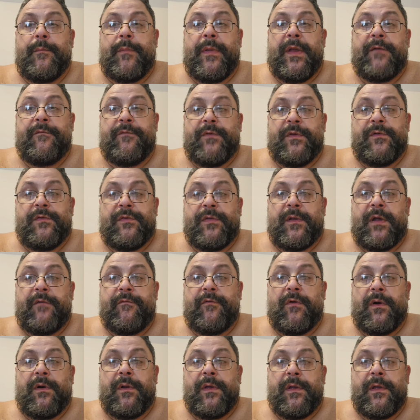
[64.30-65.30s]
benefits that
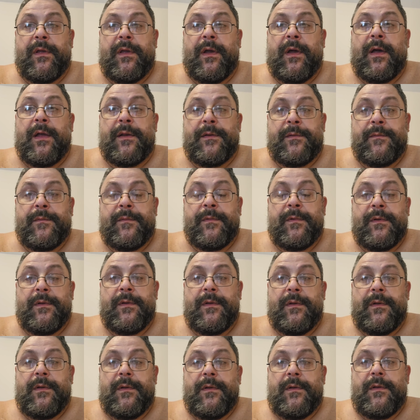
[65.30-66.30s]
I've already gotten.
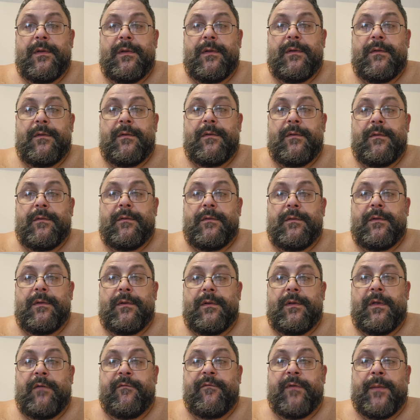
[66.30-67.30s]

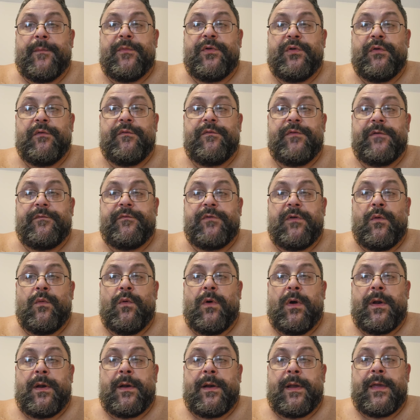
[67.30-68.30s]
If I'm
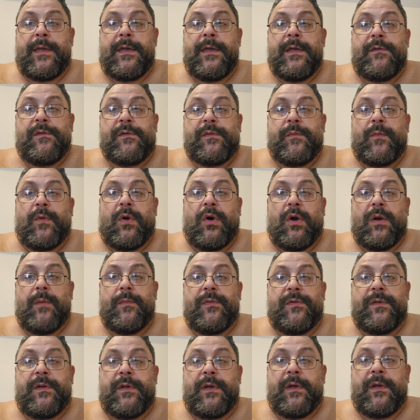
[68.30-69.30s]
251 and I eat some
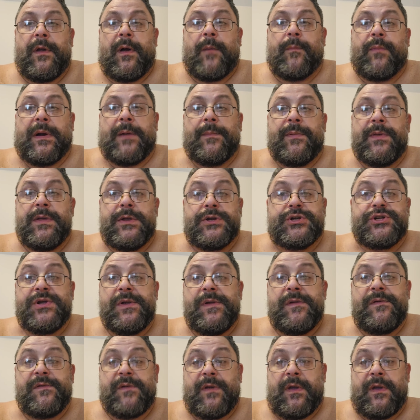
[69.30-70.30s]
carbs today, I'll probably eat
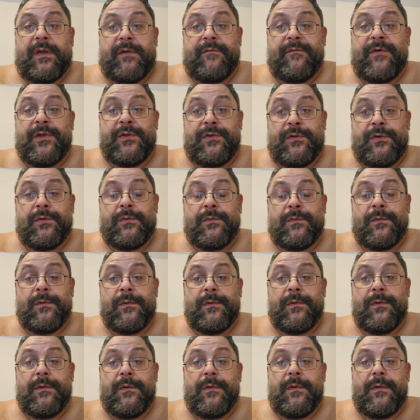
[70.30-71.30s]
cheesecake if I do,
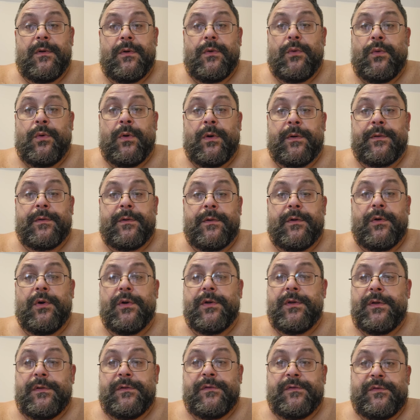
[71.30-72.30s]
or
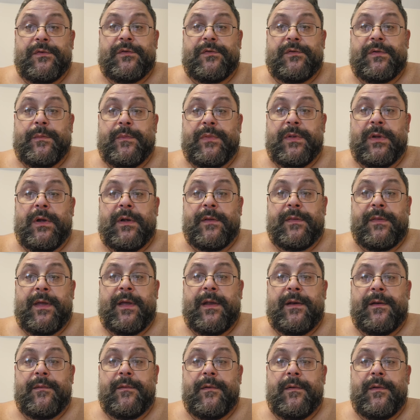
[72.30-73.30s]
cookies or something like
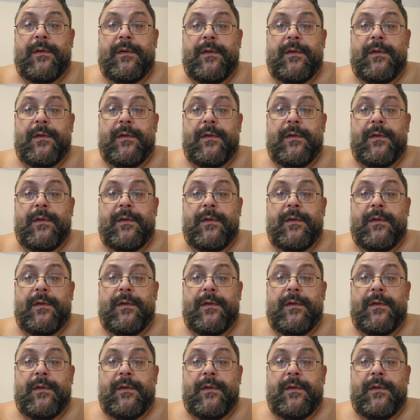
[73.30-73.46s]
that.